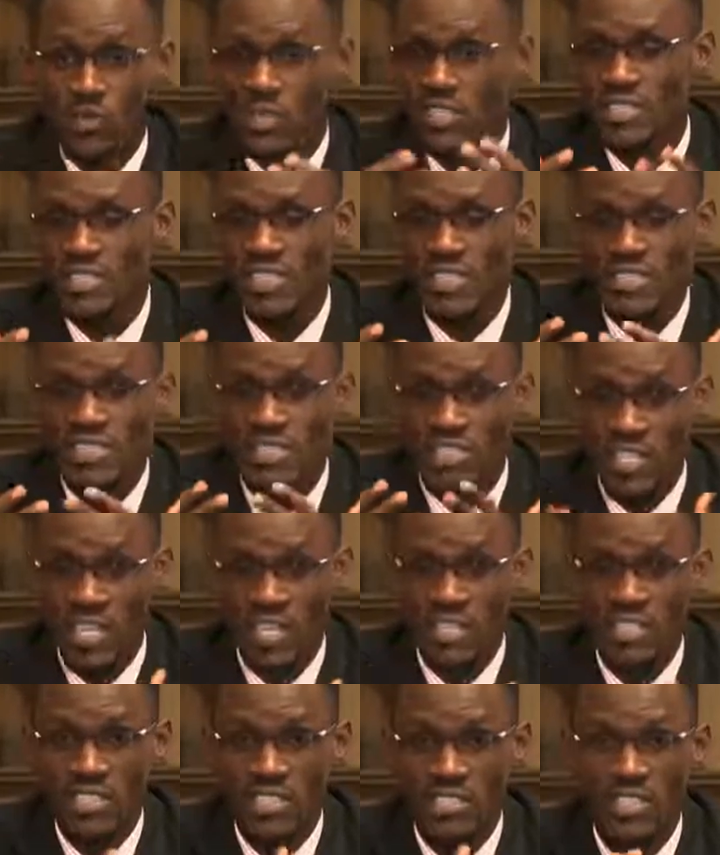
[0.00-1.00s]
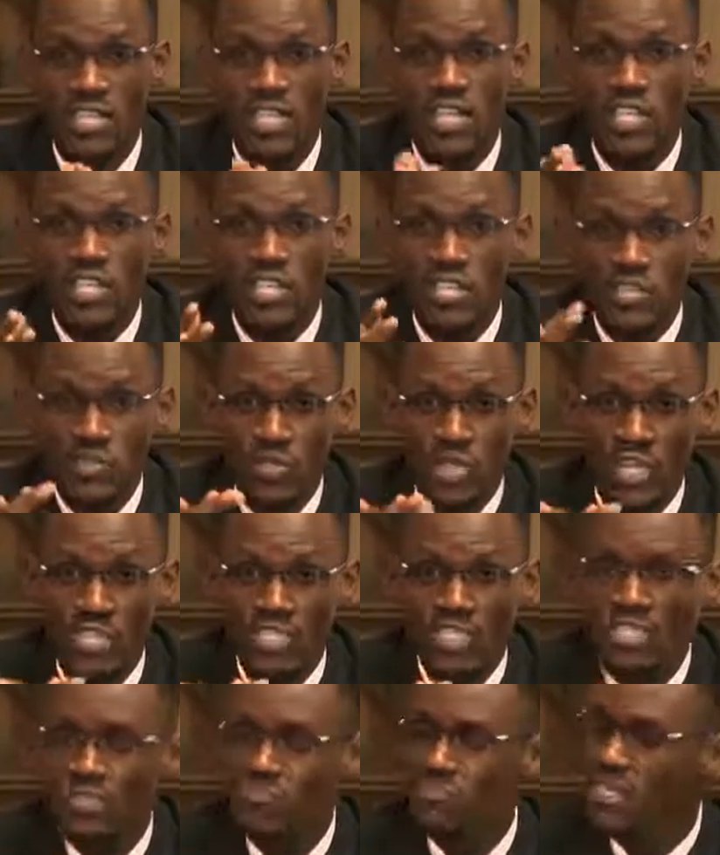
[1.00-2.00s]
We're discussing taxes
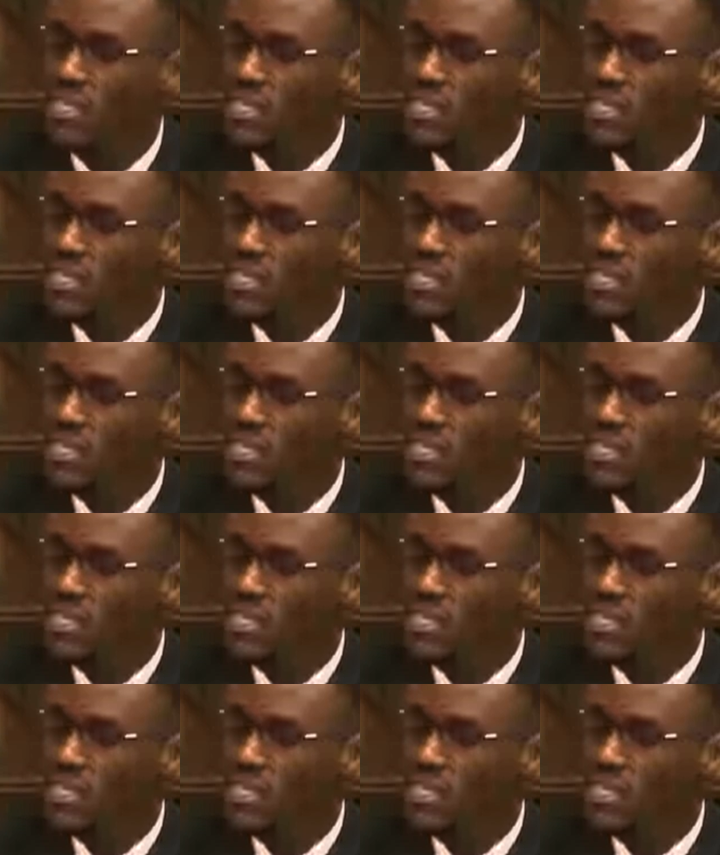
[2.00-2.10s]
tonight, and